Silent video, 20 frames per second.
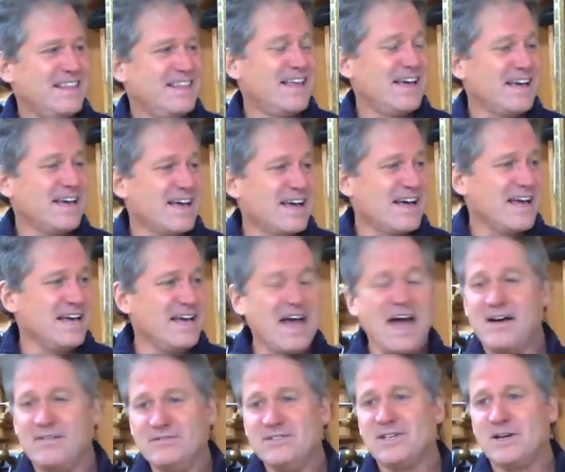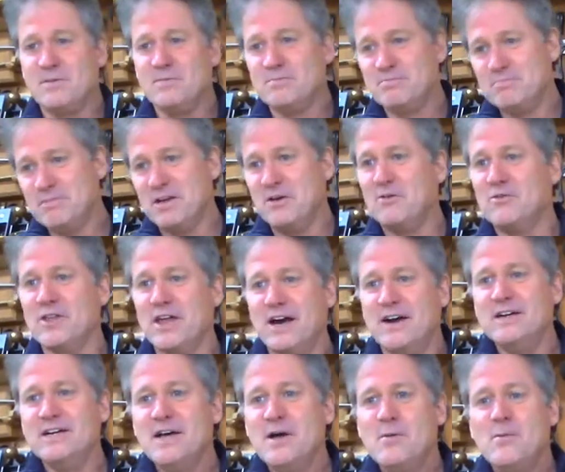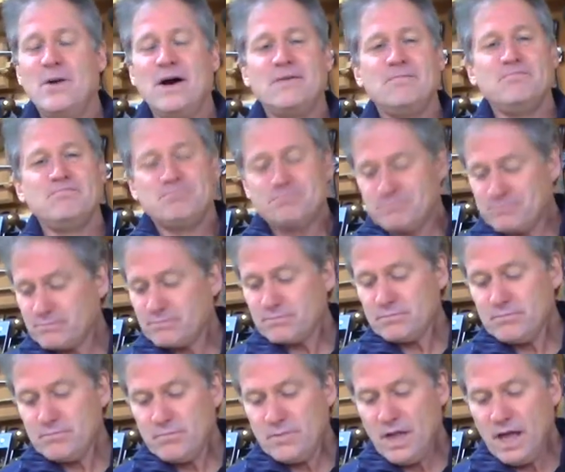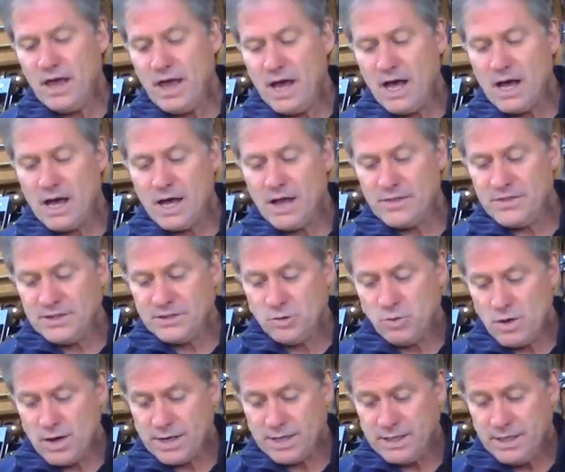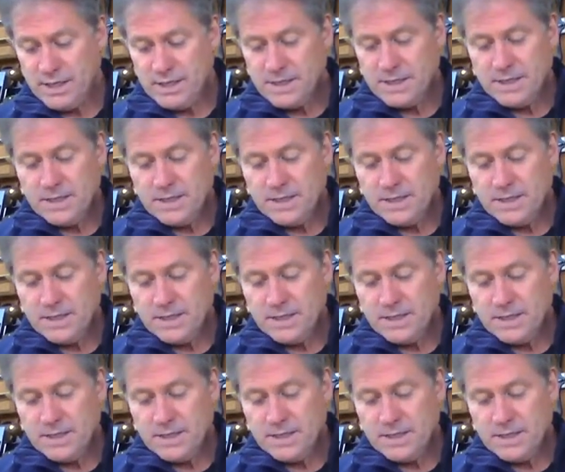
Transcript: like I have some over there. But uh, this one,